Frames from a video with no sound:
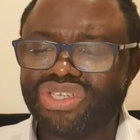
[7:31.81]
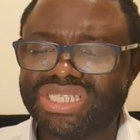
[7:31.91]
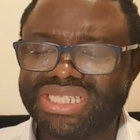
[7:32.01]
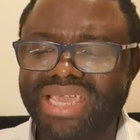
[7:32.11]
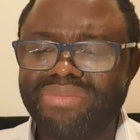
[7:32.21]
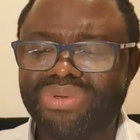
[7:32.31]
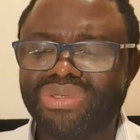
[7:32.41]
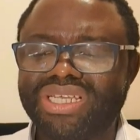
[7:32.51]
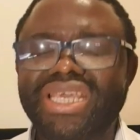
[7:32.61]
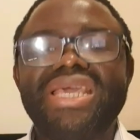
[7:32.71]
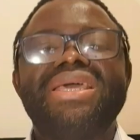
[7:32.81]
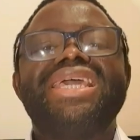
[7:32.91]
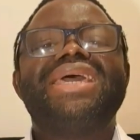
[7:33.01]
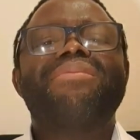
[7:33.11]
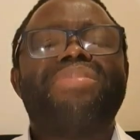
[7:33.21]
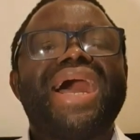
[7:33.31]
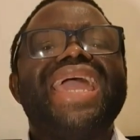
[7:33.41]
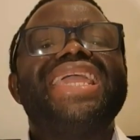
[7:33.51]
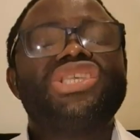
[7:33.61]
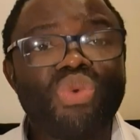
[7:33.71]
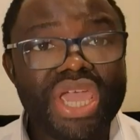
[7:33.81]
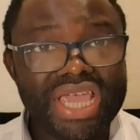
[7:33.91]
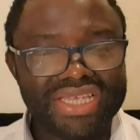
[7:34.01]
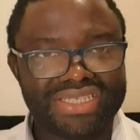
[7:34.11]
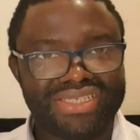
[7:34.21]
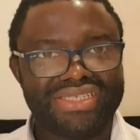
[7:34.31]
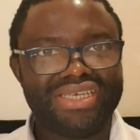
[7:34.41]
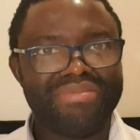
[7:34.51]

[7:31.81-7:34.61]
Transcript: unstable by his ways.